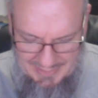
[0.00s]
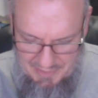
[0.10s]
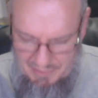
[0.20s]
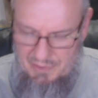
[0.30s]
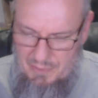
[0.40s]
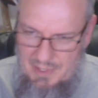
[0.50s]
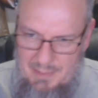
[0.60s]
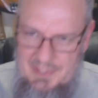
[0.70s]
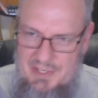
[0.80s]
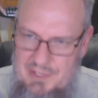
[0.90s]
don't know what I'm
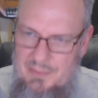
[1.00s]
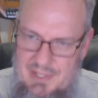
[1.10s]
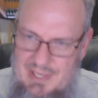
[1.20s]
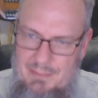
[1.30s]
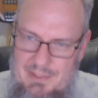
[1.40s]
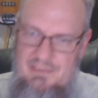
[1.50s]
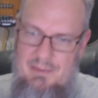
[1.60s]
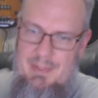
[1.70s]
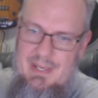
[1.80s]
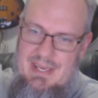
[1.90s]
going to do with that
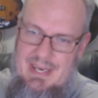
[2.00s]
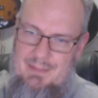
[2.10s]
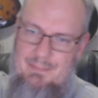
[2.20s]
recipe yet.